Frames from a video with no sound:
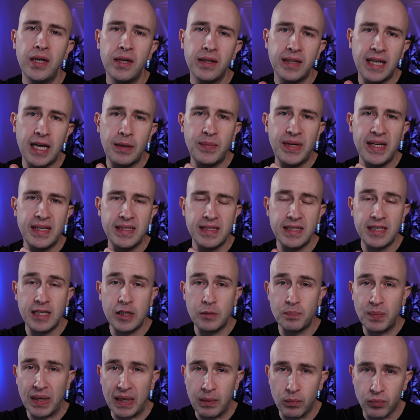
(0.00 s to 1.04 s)
That means it
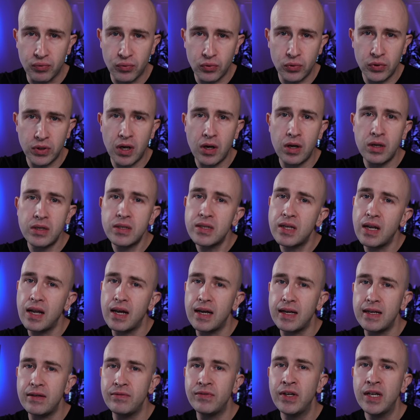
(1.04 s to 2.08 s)
is being broadcast
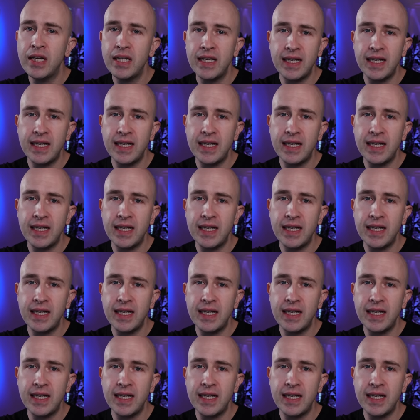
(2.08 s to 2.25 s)
live,